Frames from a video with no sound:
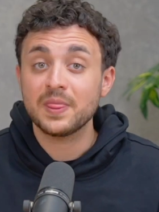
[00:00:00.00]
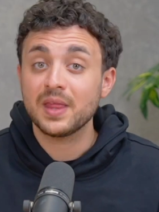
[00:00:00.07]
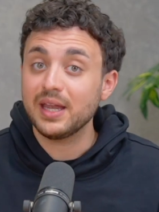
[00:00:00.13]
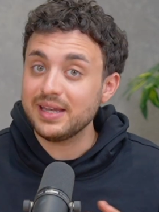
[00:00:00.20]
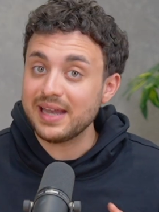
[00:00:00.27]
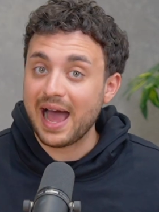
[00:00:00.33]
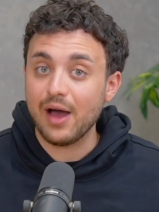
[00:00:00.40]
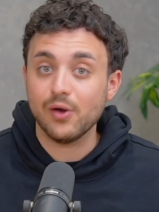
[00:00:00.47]

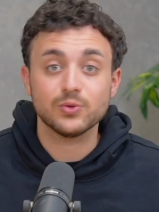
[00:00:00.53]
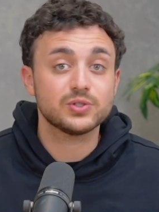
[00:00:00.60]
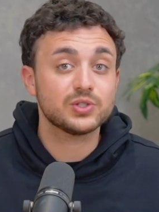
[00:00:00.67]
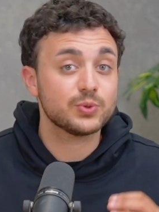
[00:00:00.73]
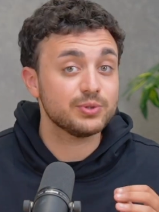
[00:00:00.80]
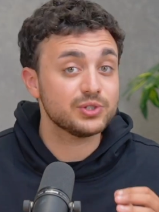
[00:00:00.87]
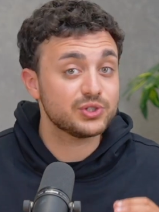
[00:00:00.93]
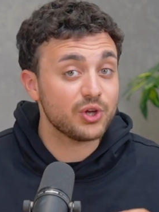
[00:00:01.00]
Now, to
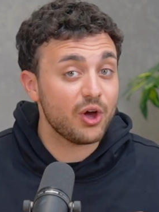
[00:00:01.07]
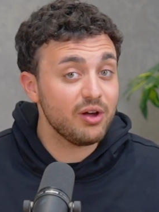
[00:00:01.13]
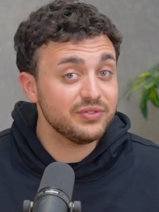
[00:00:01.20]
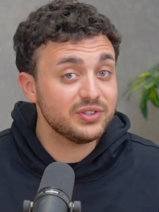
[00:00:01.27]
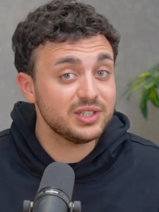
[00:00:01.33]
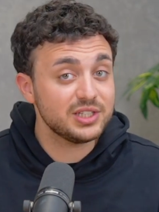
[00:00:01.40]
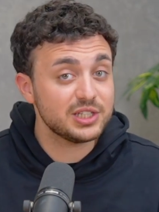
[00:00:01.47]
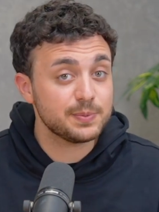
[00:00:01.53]
resolve
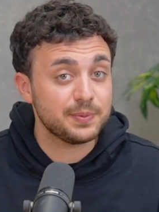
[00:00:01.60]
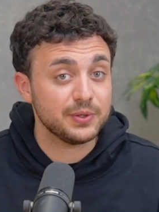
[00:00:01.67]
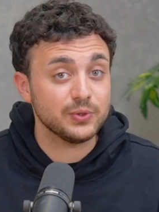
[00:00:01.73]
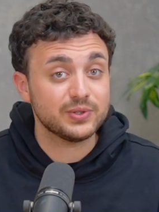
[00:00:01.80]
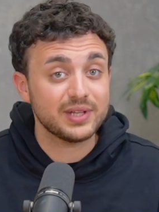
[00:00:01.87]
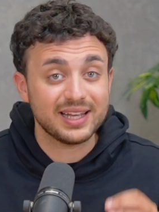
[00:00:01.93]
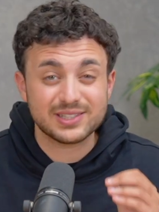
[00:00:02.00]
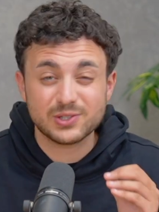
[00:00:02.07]
the
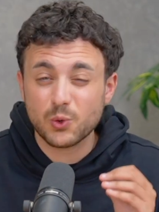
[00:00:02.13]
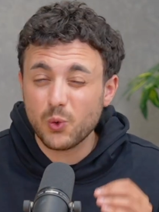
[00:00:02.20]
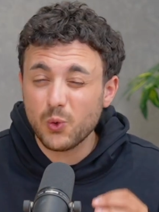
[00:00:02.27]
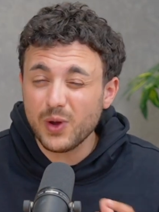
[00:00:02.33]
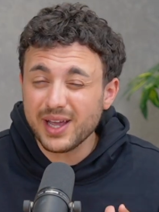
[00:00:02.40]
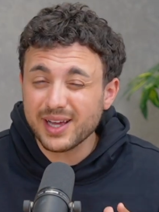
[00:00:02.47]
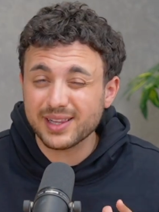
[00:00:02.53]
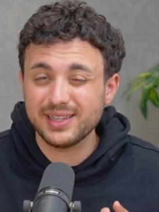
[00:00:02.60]
dispute as
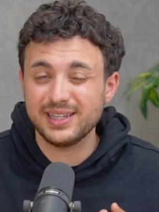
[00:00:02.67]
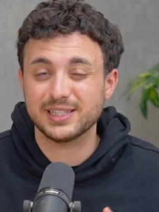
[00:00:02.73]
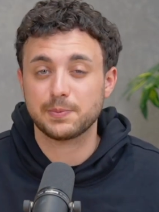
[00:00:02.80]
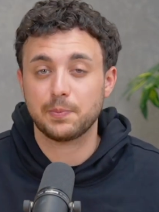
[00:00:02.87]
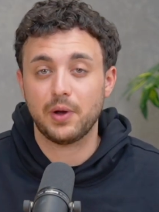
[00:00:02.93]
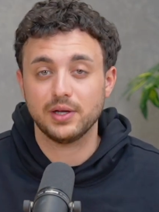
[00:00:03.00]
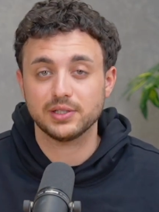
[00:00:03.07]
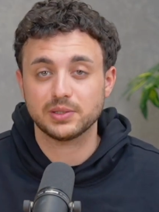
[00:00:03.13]
quickly as
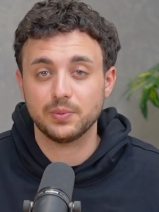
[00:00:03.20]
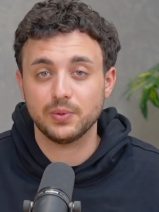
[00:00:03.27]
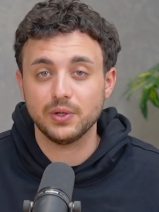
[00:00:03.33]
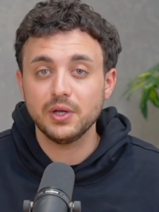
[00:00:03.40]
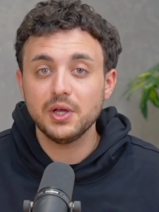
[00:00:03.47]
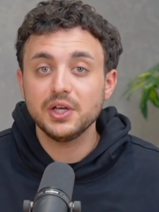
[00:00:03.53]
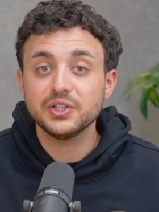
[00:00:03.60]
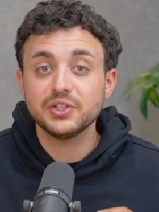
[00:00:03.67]
possible,
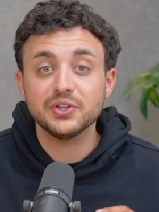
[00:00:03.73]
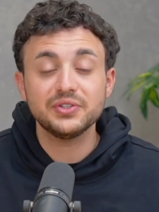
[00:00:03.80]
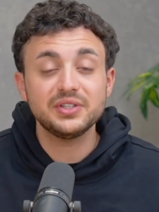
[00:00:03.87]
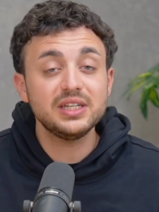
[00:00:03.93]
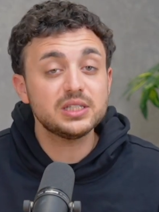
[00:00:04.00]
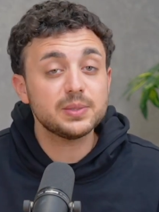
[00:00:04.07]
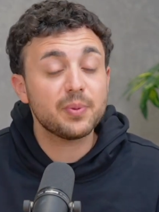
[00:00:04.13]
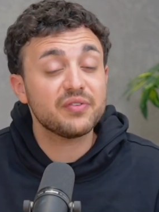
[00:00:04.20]
you'll
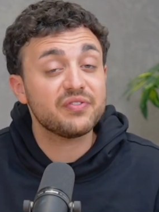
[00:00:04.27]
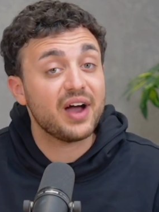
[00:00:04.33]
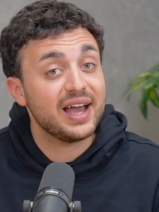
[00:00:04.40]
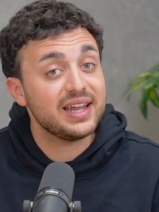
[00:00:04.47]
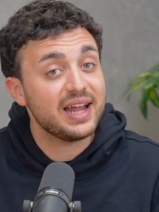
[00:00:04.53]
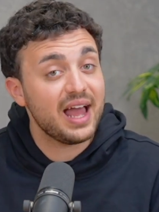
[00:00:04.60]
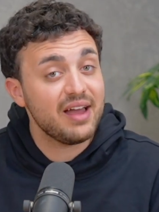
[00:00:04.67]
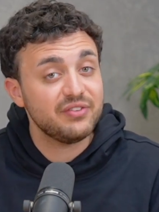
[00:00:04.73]
need to provide
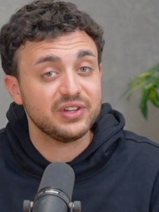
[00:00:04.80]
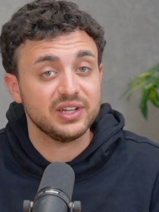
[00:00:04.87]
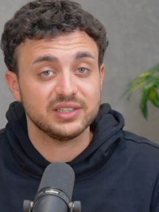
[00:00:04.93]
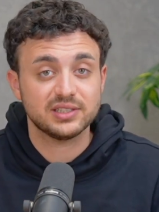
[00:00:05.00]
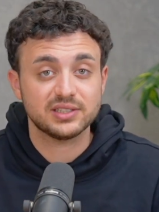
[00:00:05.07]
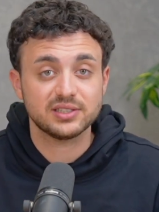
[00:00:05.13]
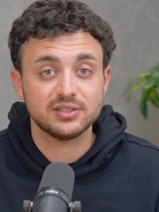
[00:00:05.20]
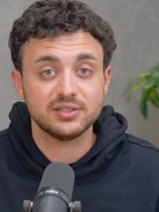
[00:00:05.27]

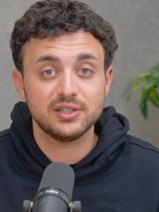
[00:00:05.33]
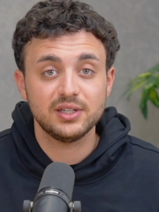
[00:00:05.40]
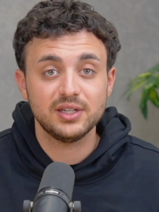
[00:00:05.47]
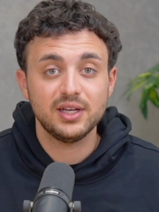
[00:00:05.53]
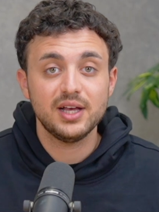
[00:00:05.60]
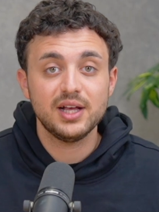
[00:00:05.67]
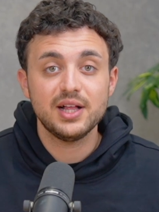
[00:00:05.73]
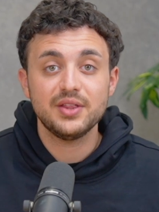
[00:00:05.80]
evidence.
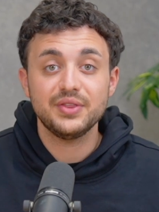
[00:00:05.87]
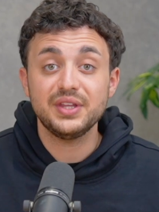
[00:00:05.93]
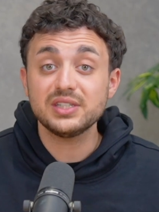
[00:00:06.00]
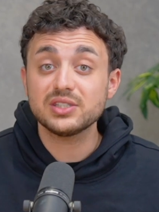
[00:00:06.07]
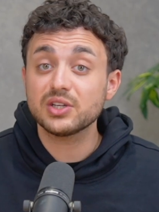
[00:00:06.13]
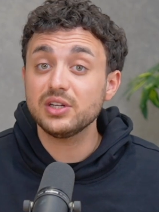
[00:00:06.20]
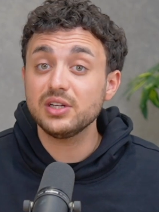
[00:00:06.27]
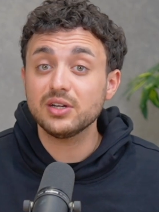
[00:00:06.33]
This
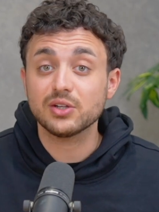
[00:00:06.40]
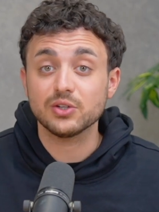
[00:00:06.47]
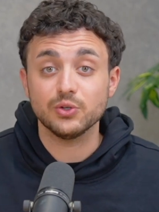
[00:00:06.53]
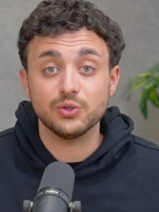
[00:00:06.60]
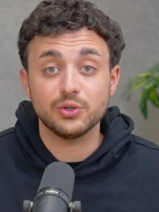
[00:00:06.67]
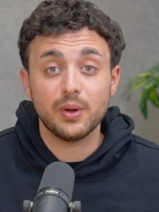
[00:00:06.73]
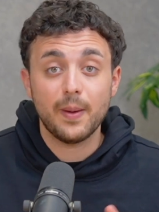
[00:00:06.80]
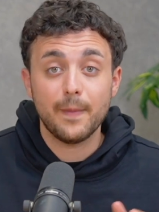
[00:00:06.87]
could
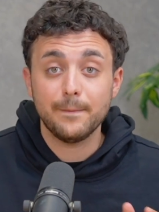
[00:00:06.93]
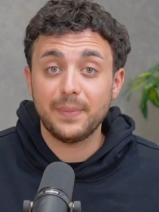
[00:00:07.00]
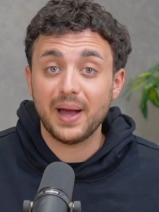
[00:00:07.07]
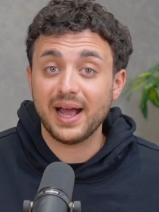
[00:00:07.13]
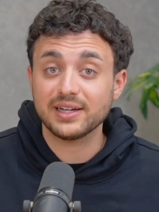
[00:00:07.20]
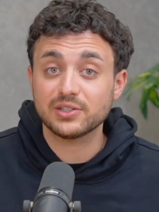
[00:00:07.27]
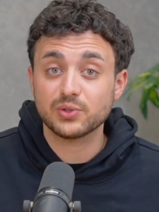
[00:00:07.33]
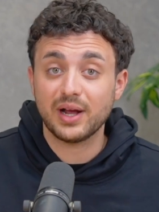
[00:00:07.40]
include
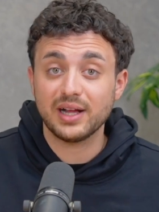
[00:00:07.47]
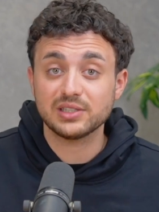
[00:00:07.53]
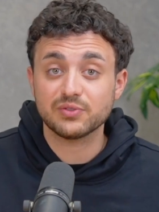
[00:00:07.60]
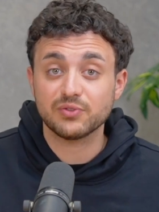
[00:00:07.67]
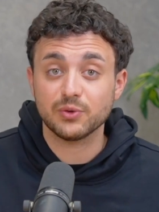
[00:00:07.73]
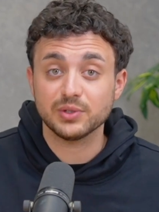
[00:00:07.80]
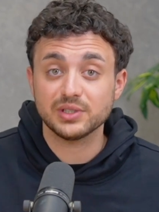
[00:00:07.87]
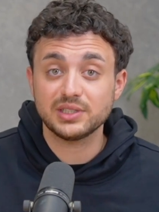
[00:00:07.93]
bank
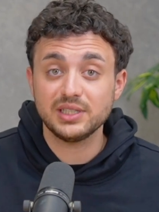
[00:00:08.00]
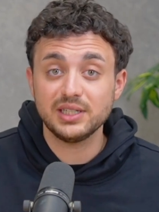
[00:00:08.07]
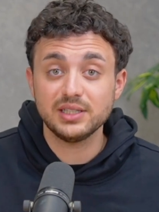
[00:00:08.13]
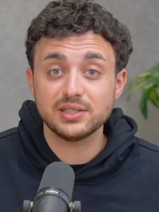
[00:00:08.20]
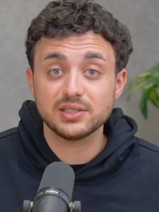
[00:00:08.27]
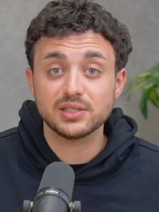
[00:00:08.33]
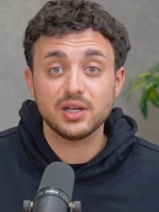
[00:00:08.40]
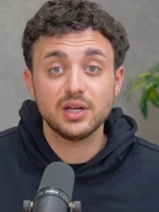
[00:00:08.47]
transfer
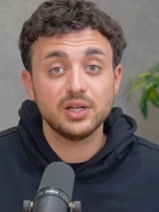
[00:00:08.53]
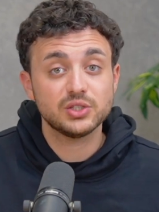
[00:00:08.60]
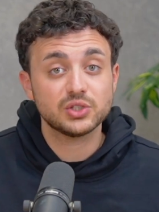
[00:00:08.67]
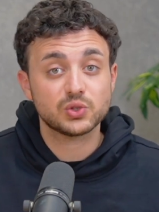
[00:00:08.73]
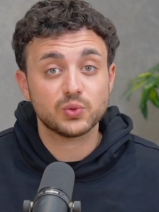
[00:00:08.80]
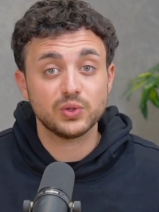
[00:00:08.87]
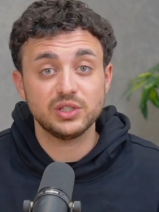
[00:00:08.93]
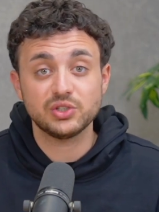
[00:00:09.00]
receipts,
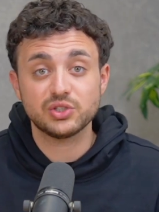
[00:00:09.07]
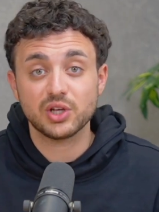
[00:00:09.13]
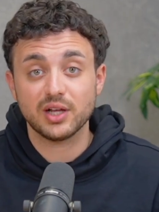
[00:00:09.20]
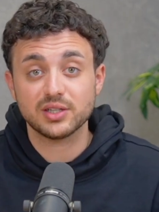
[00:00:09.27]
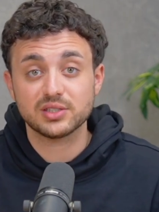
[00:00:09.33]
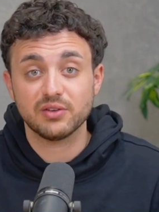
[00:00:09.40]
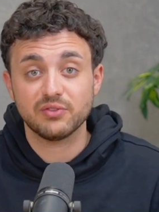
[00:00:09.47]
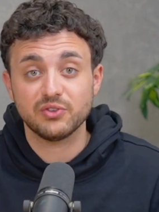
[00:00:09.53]

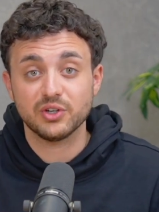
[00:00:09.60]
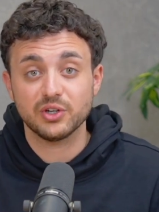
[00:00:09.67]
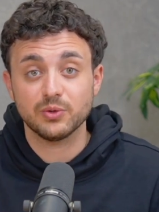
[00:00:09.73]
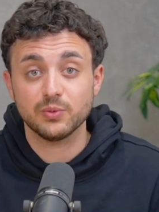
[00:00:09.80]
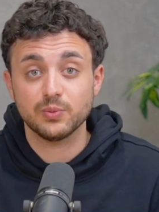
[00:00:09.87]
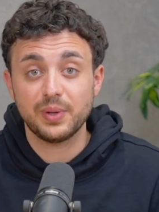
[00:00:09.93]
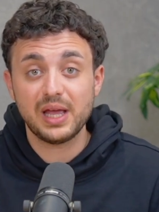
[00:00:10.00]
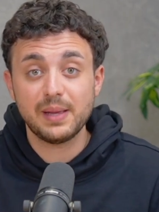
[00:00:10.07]
screenshots of your
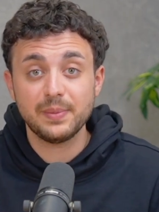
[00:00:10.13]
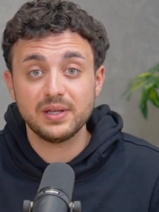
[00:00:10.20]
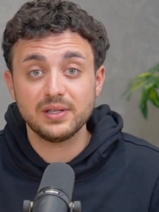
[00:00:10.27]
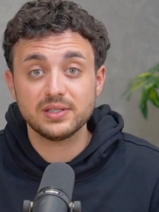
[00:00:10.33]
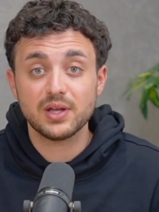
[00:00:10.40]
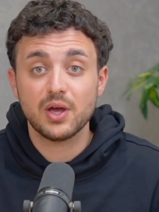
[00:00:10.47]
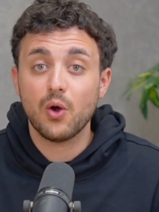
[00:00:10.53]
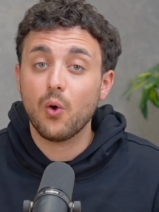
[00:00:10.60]
payment,
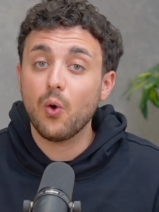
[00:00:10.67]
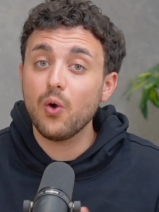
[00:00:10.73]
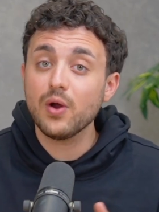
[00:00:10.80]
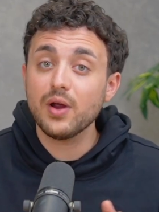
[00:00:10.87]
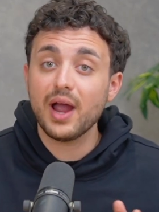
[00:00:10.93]
or